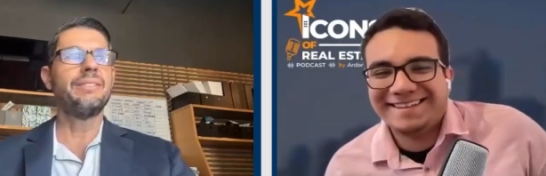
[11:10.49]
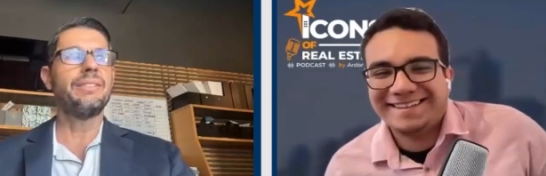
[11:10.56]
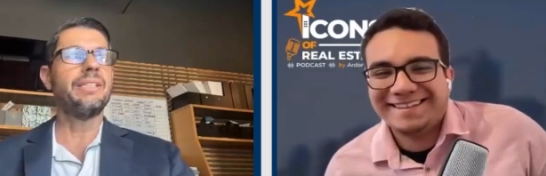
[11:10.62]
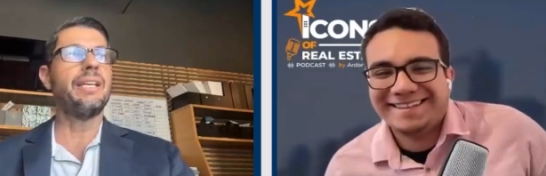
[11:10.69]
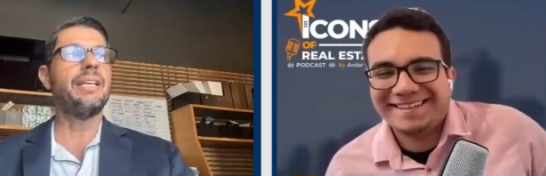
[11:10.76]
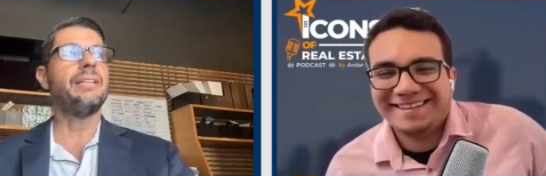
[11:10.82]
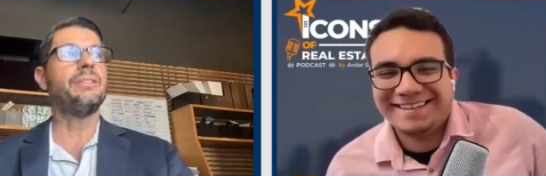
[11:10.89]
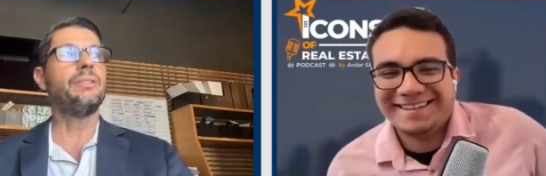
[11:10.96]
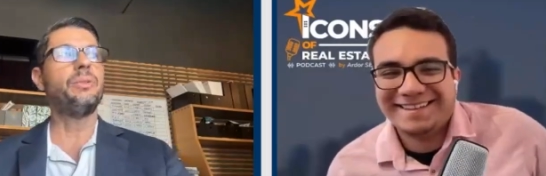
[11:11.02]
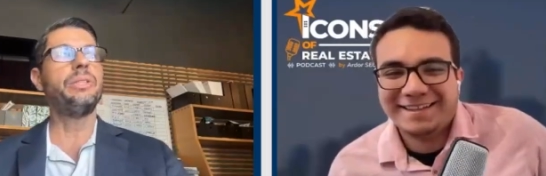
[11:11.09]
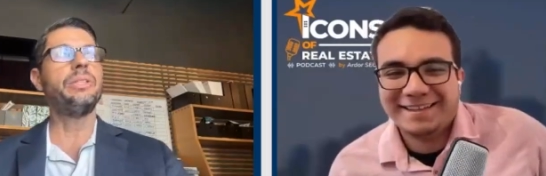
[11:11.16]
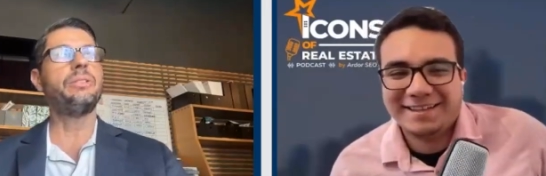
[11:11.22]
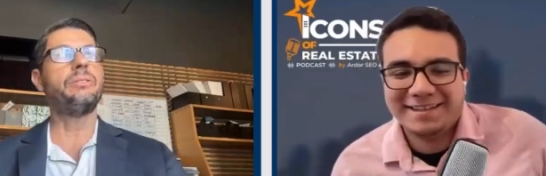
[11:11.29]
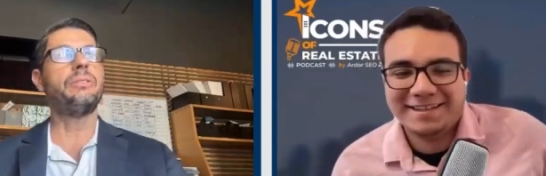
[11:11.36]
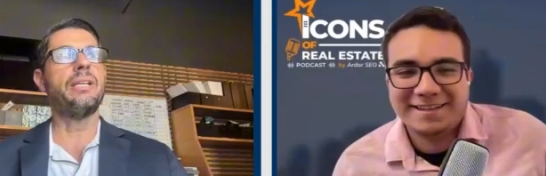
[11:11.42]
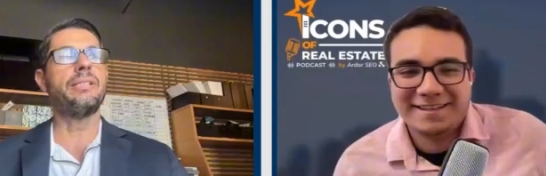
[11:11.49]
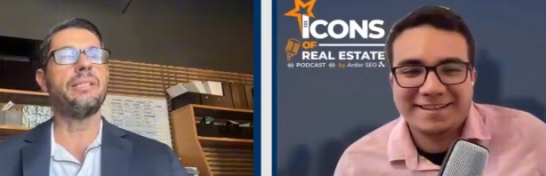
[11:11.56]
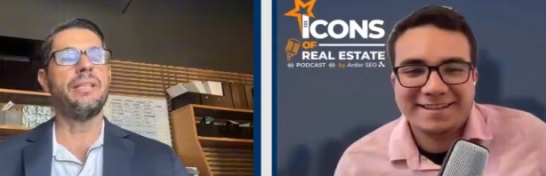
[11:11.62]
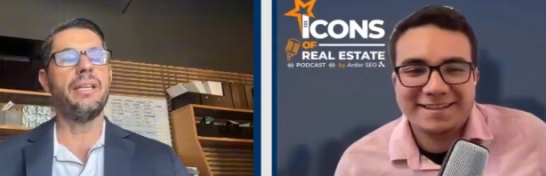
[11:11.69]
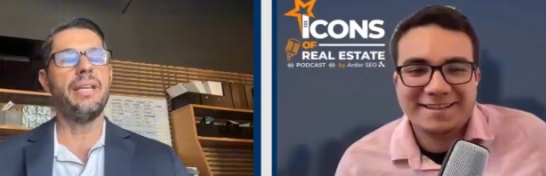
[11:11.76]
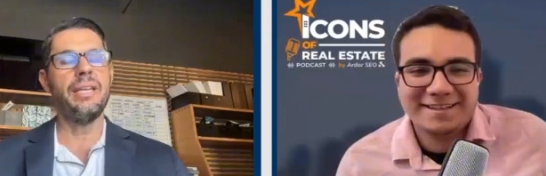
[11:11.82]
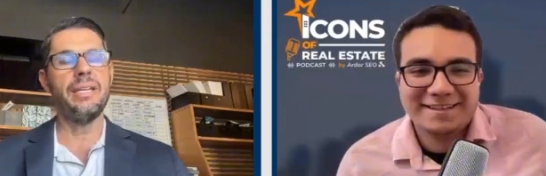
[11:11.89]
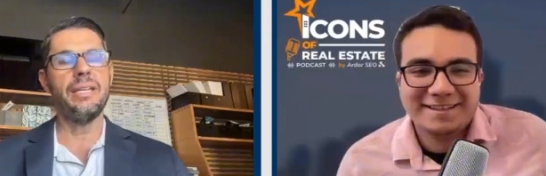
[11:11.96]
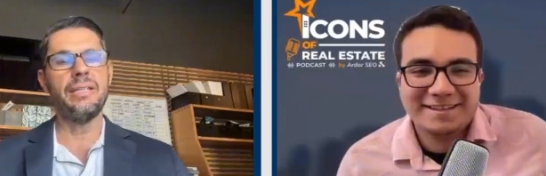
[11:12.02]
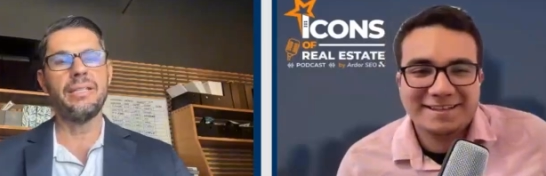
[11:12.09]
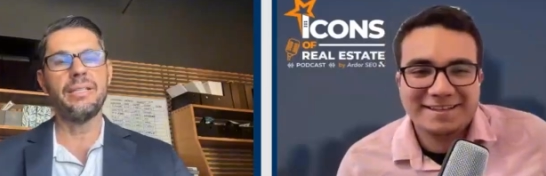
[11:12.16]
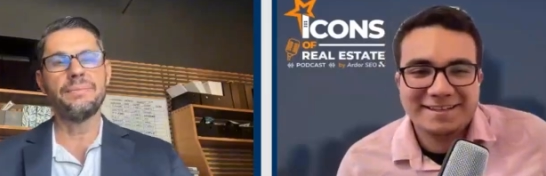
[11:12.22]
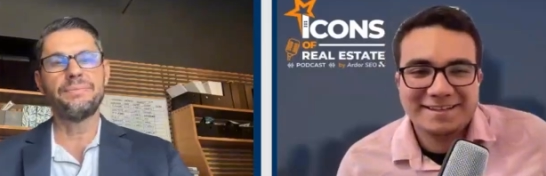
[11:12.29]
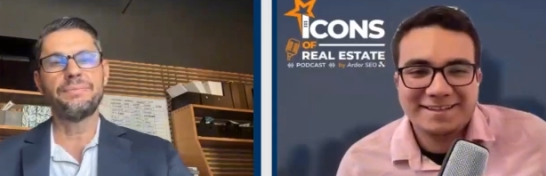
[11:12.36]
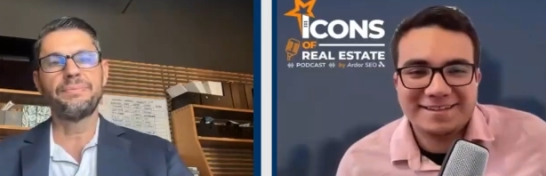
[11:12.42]
Speaker 1: Because during
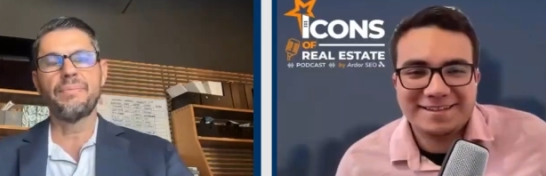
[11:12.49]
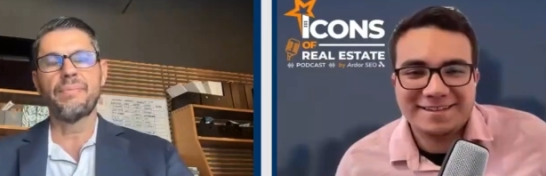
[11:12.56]
2008,